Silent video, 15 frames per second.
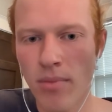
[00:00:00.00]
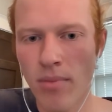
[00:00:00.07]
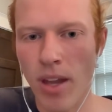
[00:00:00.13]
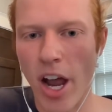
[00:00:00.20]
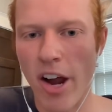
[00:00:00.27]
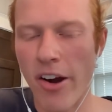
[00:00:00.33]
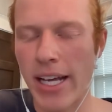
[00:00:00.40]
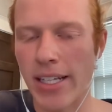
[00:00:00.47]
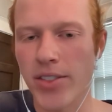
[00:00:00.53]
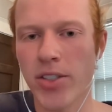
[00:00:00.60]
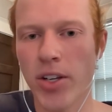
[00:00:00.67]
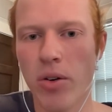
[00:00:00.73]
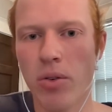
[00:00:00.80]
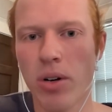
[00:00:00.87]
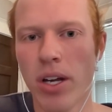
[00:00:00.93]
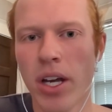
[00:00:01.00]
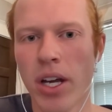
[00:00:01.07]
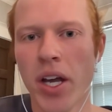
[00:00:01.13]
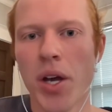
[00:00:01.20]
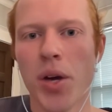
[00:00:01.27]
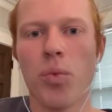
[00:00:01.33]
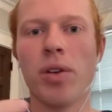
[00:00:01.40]
All right, so
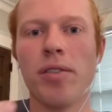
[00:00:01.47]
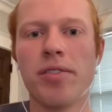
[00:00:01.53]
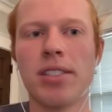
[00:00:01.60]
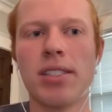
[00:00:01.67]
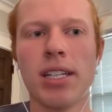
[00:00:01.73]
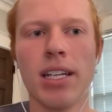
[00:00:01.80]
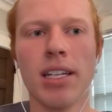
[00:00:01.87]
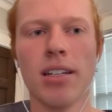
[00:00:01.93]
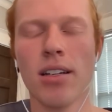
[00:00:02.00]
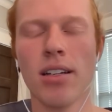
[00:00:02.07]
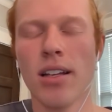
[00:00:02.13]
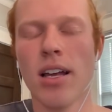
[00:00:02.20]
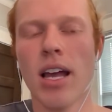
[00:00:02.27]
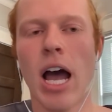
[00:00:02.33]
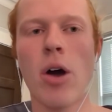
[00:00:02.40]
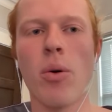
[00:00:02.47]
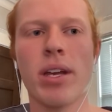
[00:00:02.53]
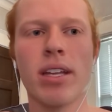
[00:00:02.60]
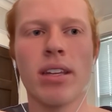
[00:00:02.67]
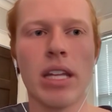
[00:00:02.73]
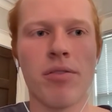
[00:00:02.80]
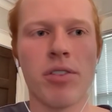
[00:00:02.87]
we've seen how we
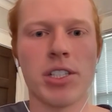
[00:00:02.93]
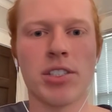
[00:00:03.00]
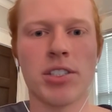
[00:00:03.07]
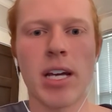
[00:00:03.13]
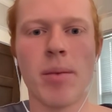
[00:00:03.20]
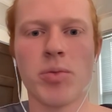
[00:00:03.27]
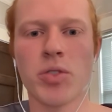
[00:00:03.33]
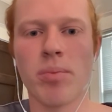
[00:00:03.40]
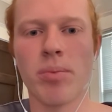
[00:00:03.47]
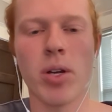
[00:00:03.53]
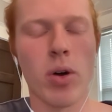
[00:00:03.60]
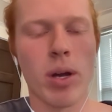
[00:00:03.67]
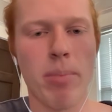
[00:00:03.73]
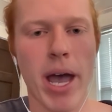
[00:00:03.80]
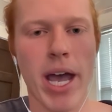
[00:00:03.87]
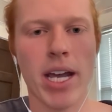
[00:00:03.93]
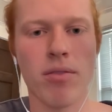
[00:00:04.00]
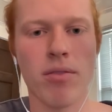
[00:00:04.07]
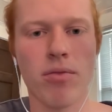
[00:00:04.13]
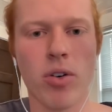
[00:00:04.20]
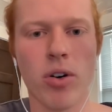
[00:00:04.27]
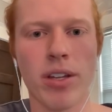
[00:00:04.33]
can leverage TypeScript going back and
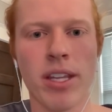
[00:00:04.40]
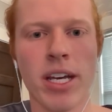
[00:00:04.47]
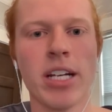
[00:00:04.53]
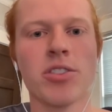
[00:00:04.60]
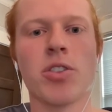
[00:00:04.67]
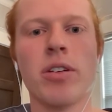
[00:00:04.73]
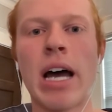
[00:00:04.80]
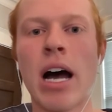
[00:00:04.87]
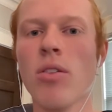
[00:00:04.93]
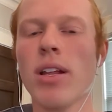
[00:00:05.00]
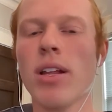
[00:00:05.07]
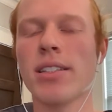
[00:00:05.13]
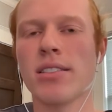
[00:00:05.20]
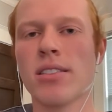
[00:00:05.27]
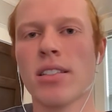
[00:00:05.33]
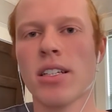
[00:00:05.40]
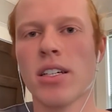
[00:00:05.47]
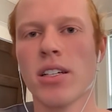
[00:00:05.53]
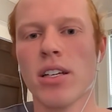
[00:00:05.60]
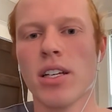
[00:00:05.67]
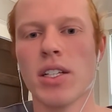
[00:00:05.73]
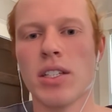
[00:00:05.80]
forth. So now let's
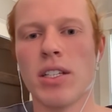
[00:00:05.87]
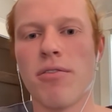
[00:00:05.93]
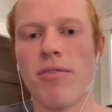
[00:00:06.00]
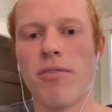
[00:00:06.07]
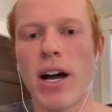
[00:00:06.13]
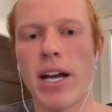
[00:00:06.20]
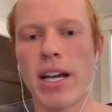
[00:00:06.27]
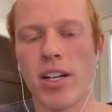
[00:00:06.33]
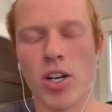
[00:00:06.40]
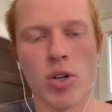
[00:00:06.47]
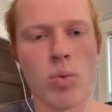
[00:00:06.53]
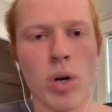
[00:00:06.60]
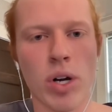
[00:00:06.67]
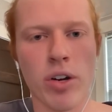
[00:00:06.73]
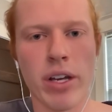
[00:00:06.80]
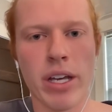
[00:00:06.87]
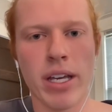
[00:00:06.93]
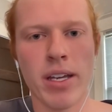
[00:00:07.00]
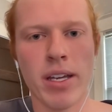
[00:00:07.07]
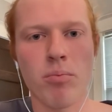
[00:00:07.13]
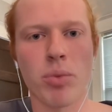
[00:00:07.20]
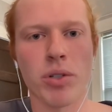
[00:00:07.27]
define a query
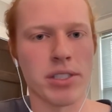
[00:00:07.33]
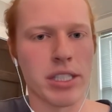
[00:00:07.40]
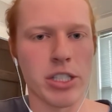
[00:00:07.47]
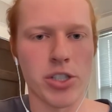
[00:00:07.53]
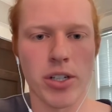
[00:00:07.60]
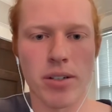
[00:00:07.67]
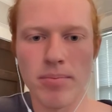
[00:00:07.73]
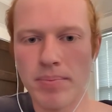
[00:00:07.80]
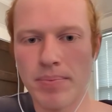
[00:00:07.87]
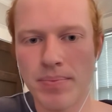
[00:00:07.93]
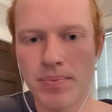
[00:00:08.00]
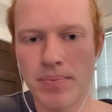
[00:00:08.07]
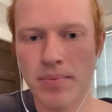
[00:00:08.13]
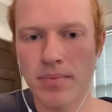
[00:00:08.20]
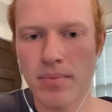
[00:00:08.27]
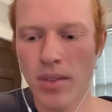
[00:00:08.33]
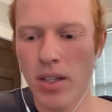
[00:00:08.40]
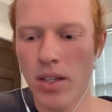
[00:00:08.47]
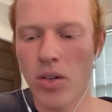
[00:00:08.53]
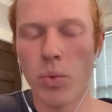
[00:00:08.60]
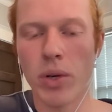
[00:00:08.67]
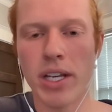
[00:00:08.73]
procedure.
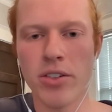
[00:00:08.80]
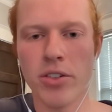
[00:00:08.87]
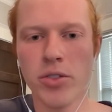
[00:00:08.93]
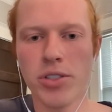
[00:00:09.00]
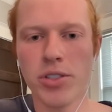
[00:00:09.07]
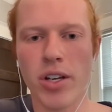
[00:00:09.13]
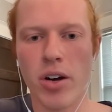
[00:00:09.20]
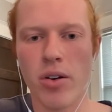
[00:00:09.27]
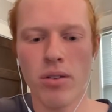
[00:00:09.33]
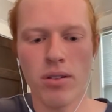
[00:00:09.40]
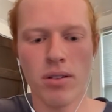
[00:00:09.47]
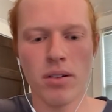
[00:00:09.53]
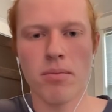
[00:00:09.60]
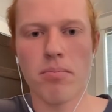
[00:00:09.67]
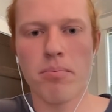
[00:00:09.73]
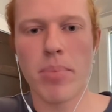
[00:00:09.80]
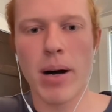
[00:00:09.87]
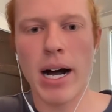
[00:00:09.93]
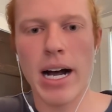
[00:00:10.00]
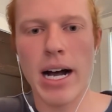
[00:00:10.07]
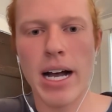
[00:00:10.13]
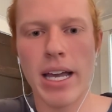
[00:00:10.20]
We can do so
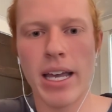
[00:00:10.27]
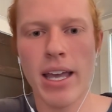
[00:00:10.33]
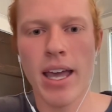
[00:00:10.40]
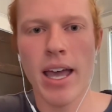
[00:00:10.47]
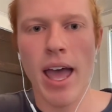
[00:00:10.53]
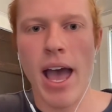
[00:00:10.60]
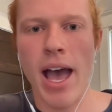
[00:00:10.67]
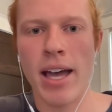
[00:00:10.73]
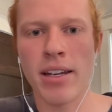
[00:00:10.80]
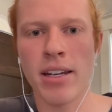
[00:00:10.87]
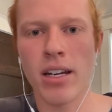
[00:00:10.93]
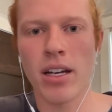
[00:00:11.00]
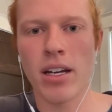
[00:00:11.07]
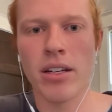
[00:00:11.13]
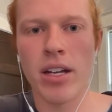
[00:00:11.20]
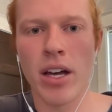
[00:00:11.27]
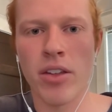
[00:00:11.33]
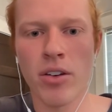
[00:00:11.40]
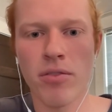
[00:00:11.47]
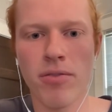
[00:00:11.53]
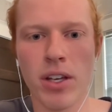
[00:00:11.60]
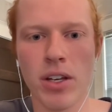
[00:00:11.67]
by adding another
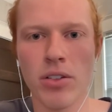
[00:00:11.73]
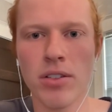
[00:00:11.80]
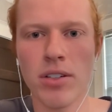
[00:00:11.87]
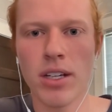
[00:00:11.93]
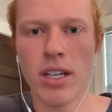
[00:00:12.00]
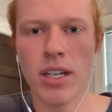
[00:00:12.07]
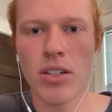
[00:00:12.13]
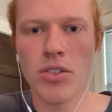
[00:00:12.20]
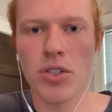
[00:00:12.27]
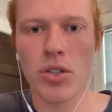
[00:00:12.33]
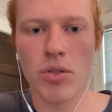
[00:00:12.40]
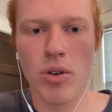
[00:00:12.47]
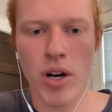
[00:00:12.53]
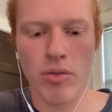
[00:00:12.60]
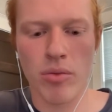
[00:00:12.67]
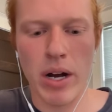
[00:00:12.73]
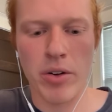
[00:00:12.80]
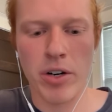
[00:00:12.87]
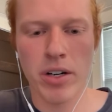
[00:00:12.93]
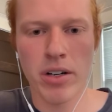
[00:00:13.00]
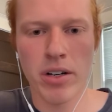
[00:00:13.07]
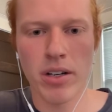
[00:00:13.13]
field to our
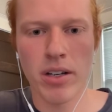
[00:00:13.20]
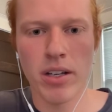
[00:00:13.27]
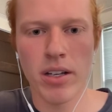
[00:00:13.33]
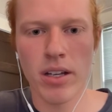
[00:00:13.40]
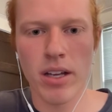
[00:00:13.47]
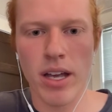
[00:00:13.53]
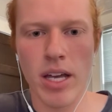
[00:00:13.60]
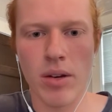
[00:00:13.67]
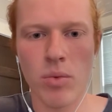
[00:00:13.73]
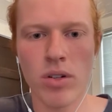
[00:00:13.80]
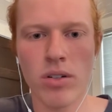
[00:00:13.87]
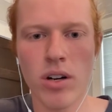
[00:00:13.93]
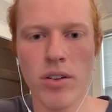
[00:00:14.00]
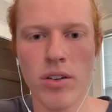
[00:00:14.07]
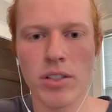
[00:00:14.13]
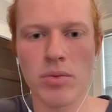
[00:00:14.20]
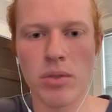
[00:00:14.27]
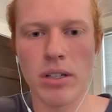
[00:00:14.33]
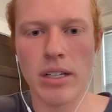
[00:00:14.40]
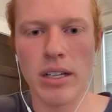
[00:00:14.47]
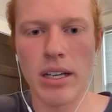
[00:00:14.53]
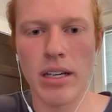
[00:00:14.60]
router, and we'll call this
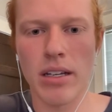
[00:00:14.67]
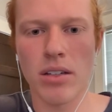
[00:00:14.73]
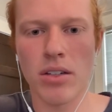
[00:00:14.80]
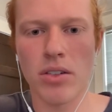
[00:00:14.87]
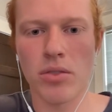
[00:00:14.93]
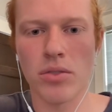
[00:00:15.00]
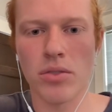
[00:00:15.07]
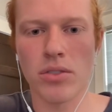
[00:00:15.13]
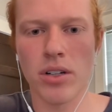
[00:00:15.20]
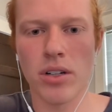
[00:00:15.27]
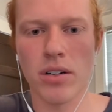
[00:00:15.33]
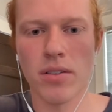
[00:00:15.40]
one getUser.